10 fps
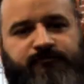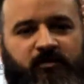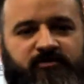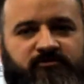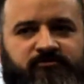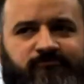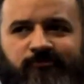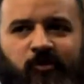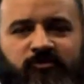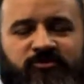
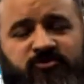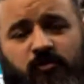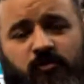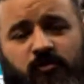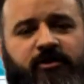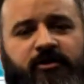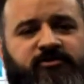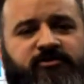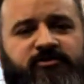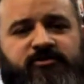400. So
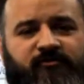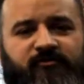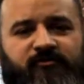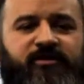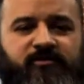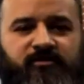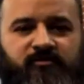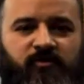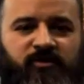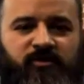like almost
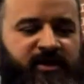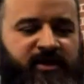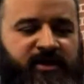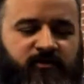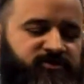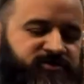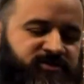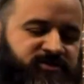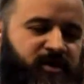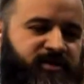20 years I didn't ride.
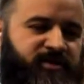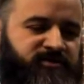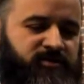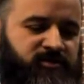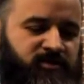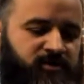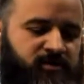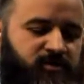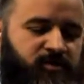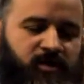Had no
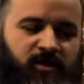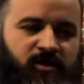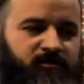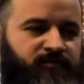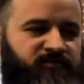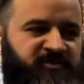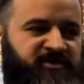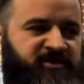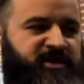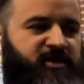interest in bikes,
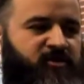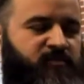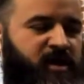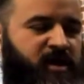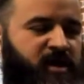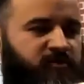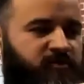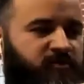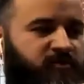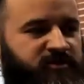didn't
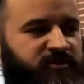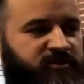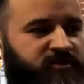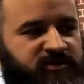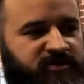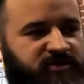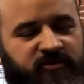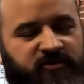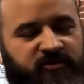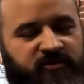care about them or anything. I
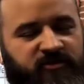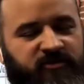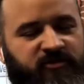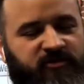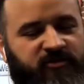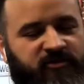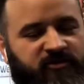see them all the time,